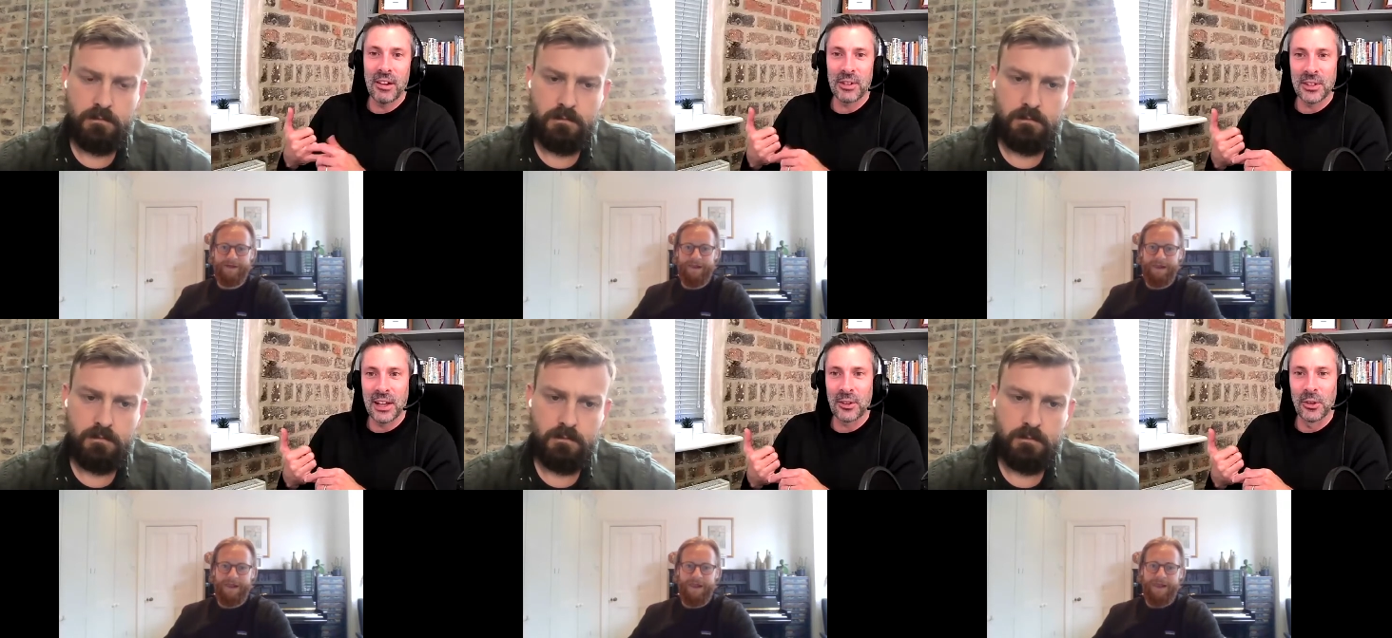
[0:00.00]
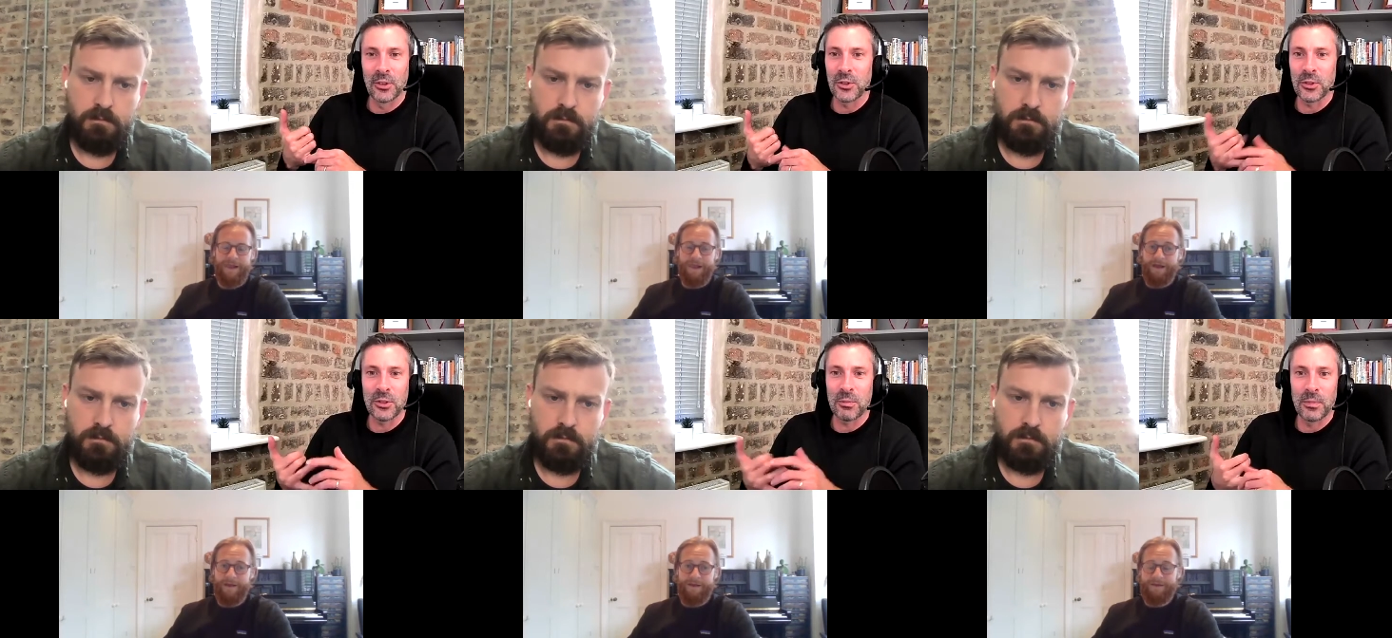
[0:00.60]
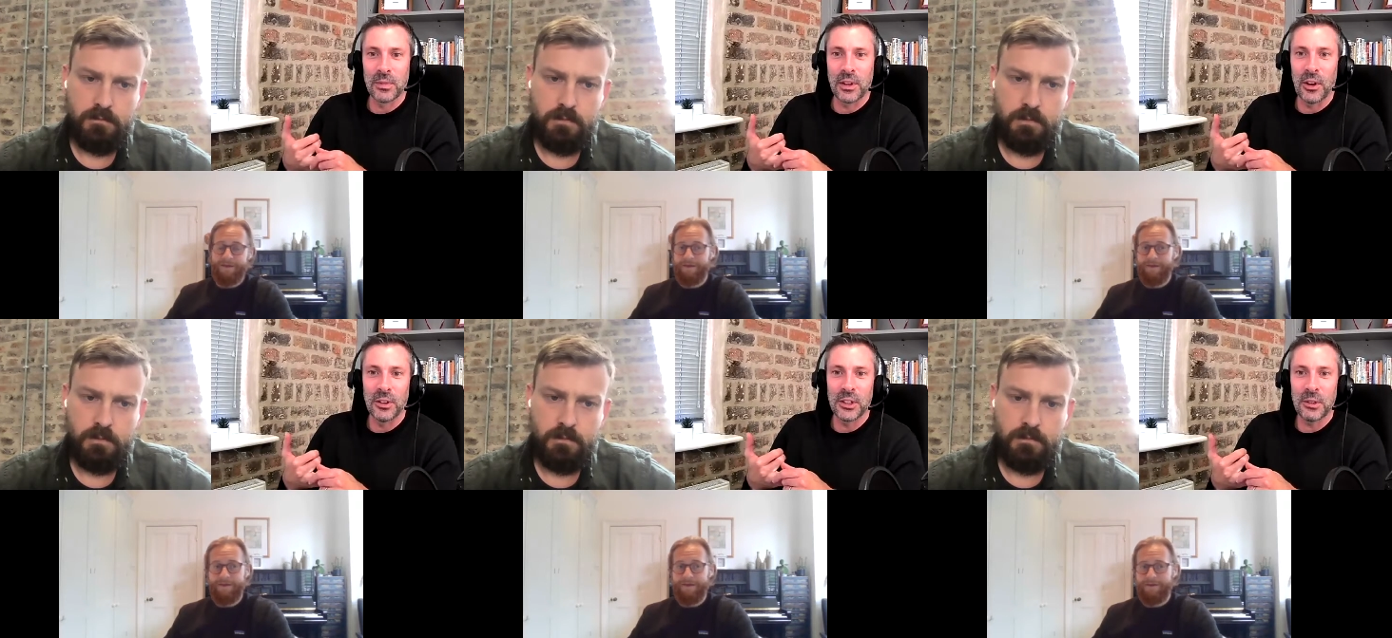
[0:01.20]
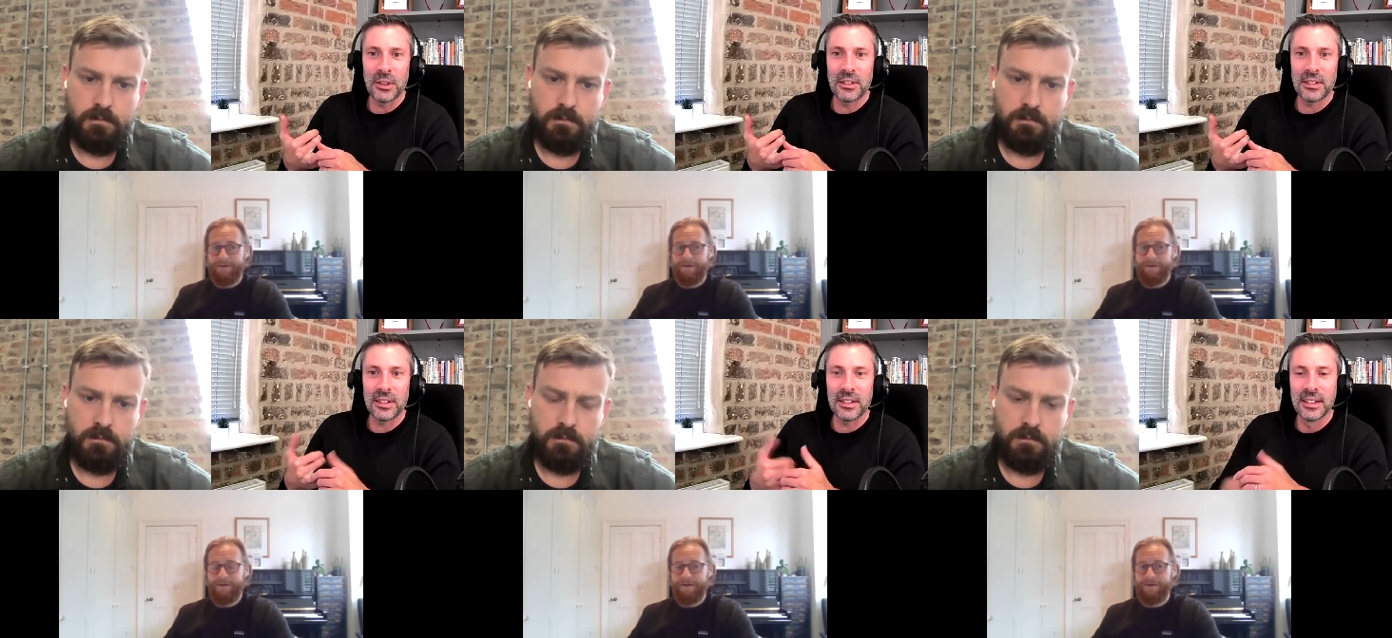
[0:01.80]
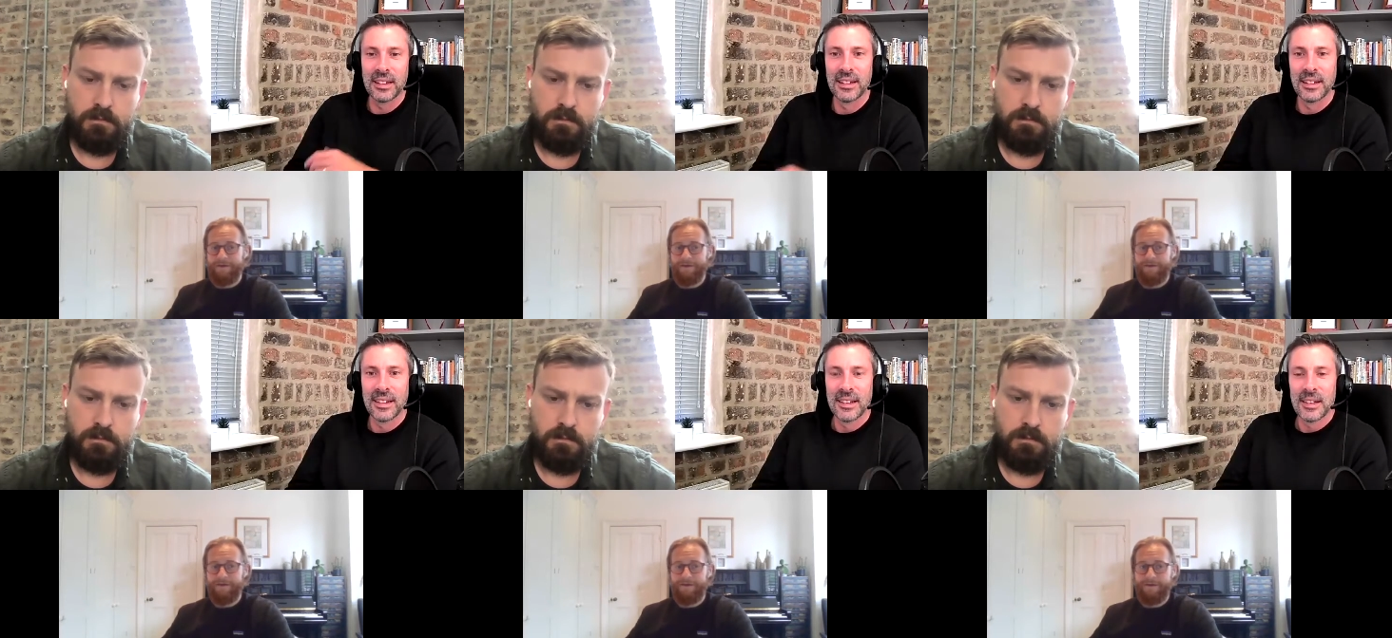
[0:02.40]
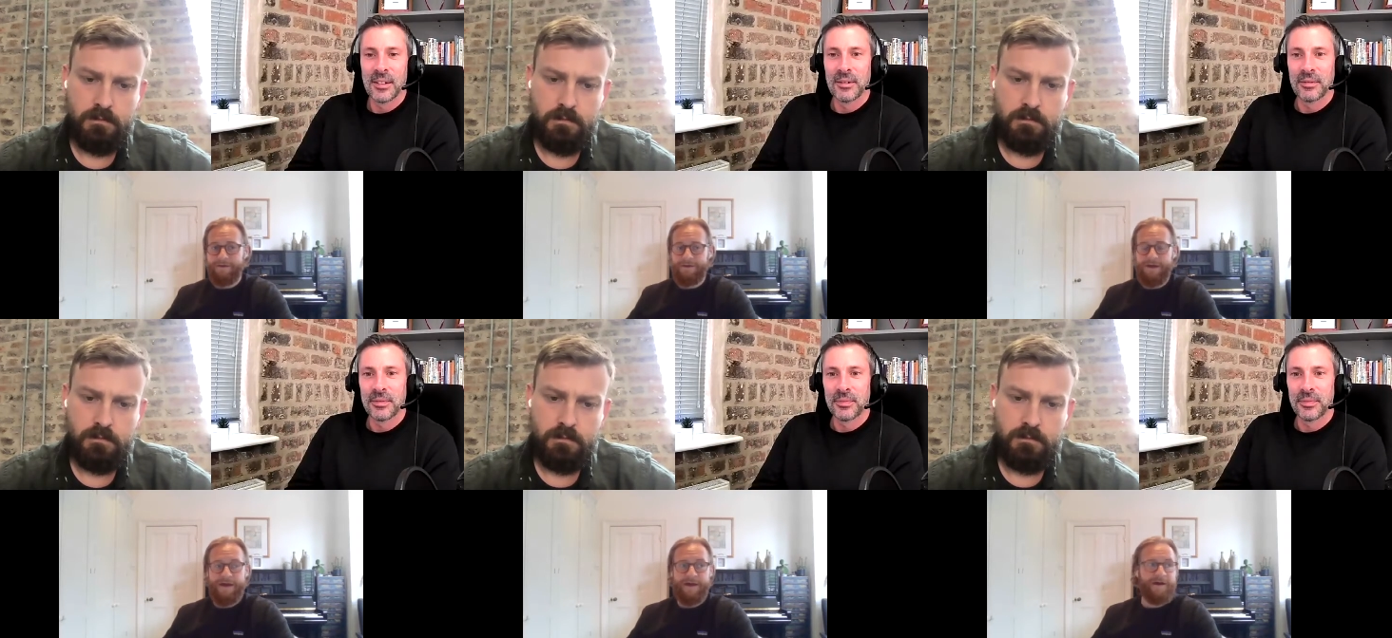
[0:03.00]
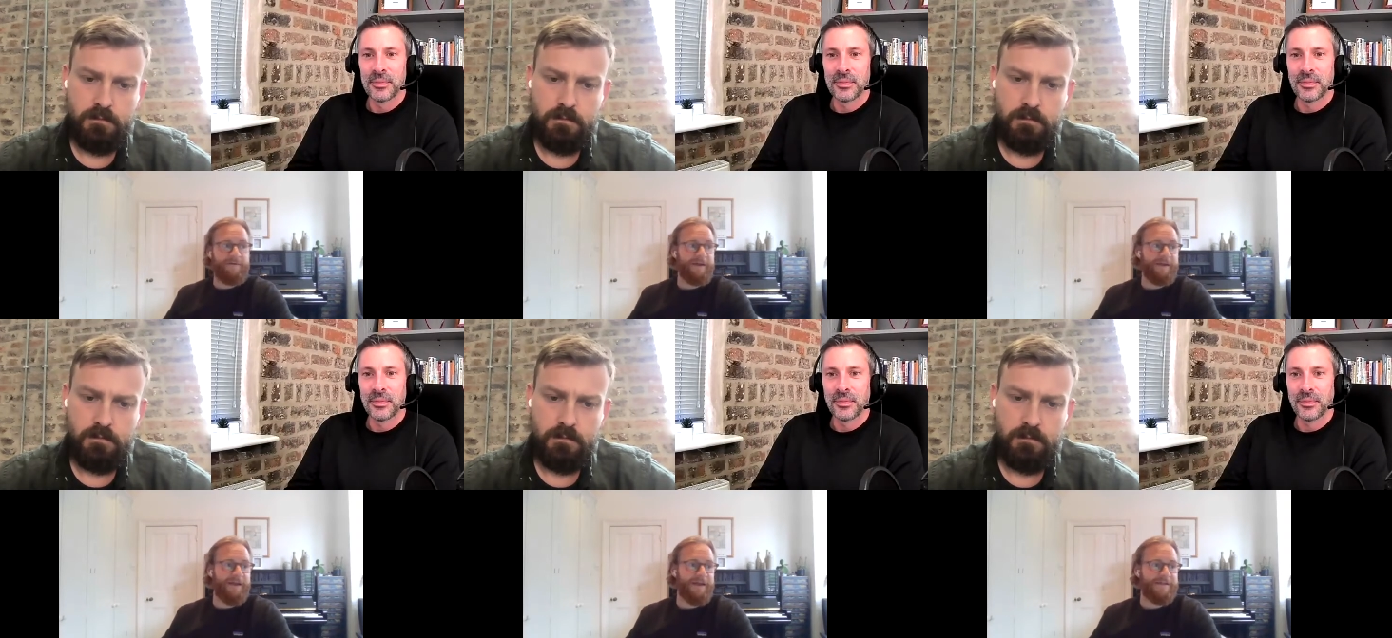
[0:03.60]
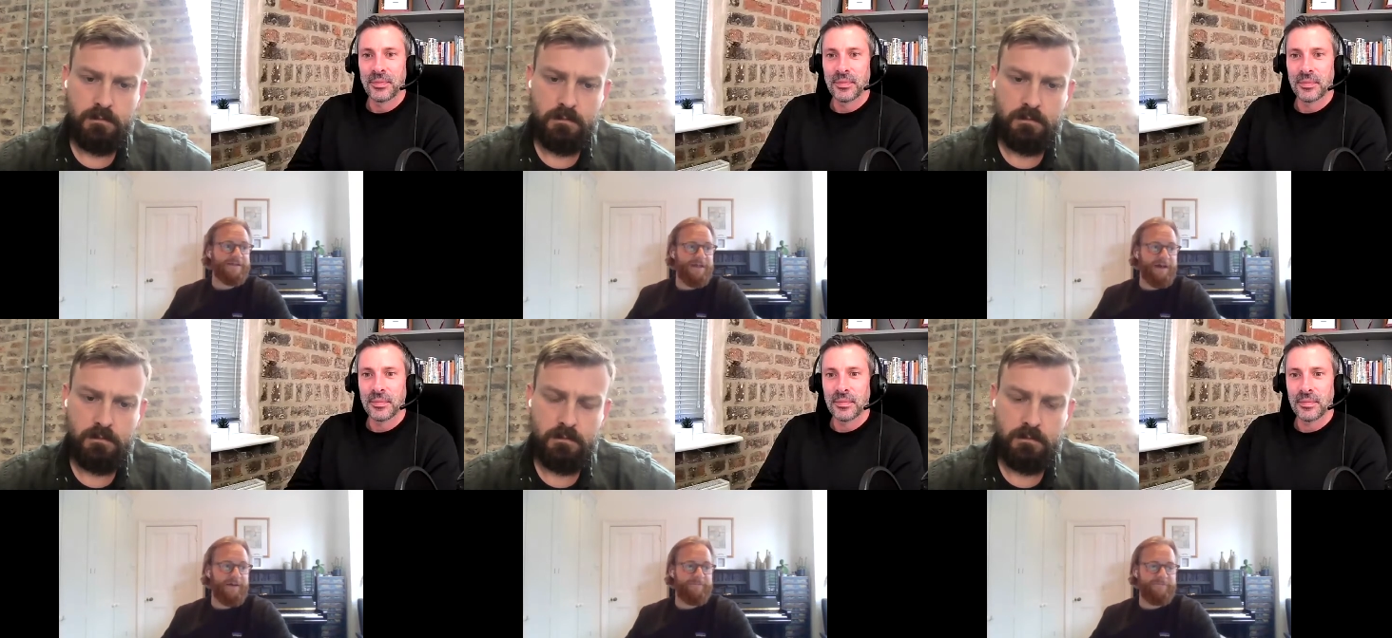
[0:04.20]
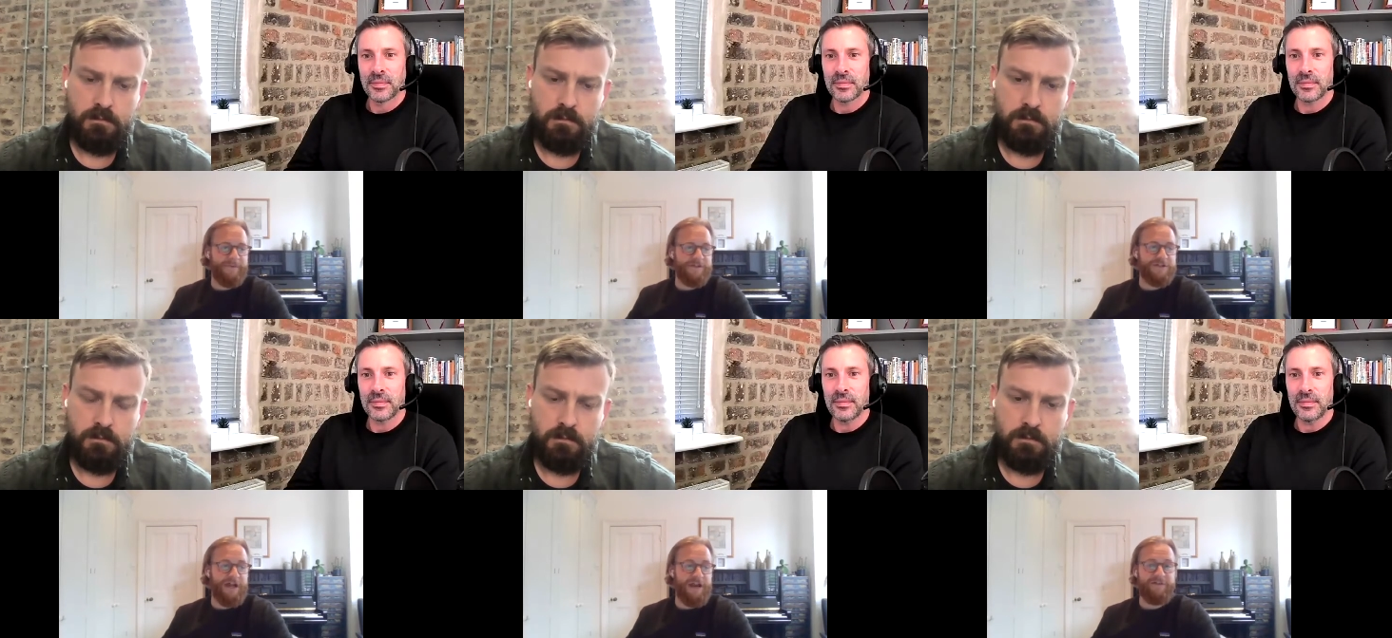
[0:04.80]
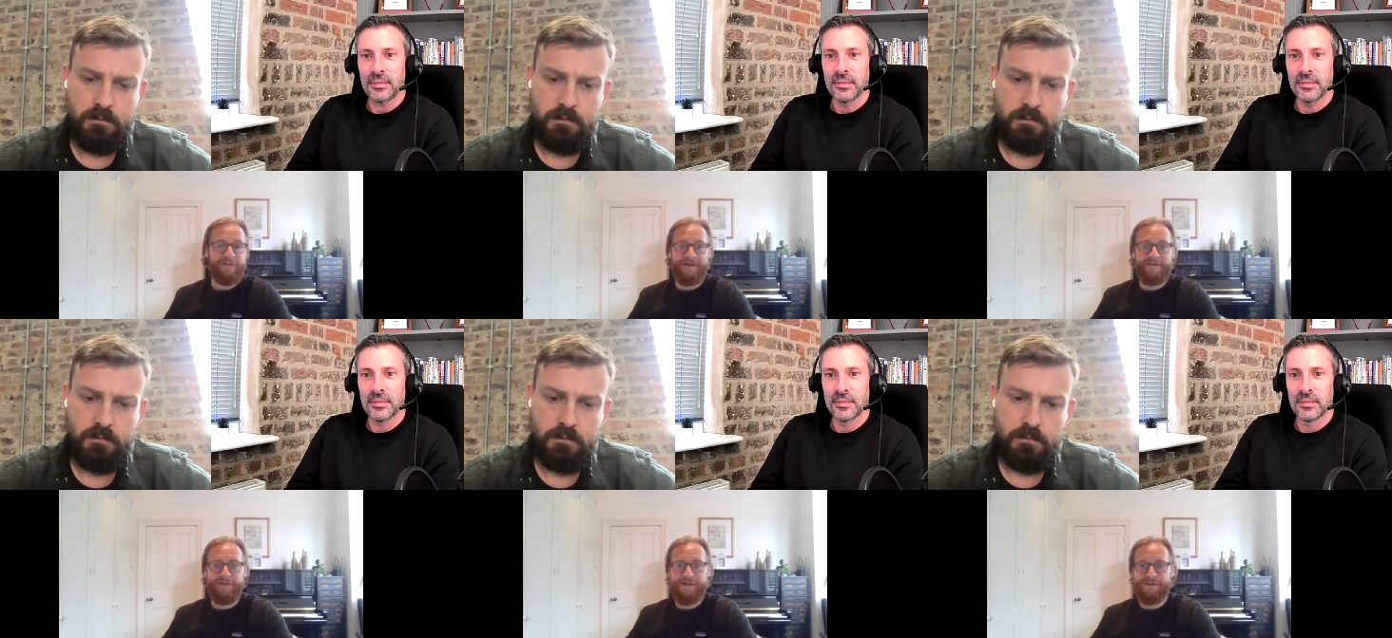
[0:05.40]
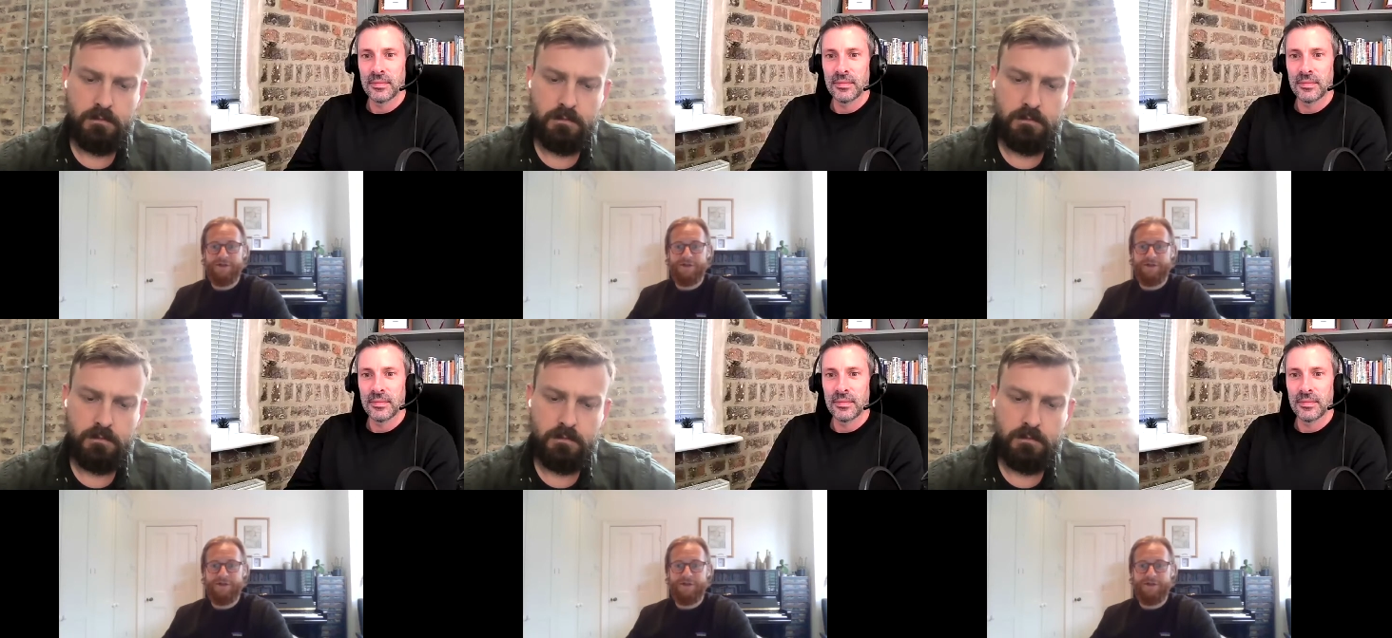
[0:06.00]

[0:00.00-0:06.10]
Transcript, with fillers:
Speaker 1: have the technology or just can't do it, do they?
Speaker 2: Yeah, I mean, it's um, it's a challenge. I think that the, the